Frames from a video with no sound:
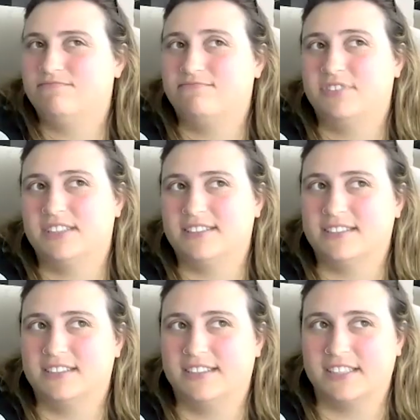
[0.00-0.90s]

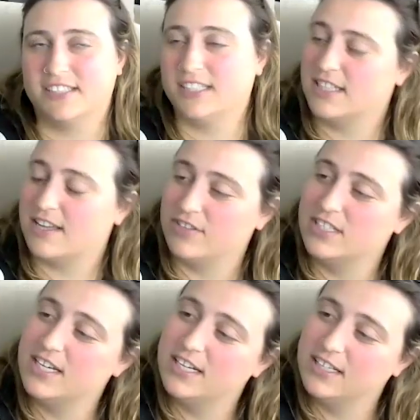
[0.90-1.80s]
16,
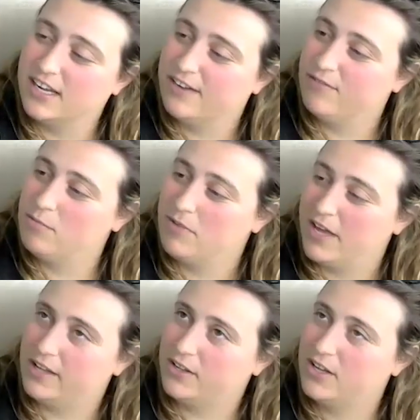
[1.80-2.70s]
17 and gave them
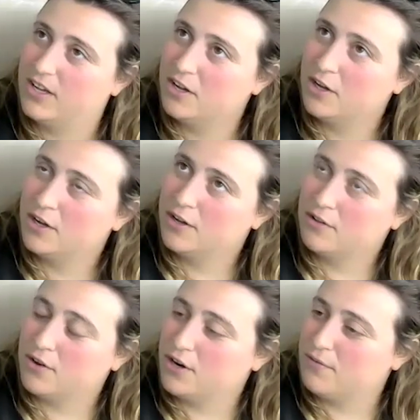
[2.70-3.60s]
like
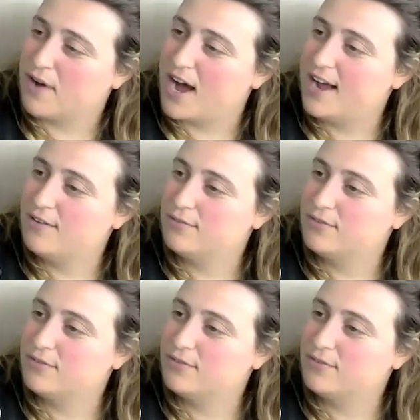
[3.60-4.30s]
35.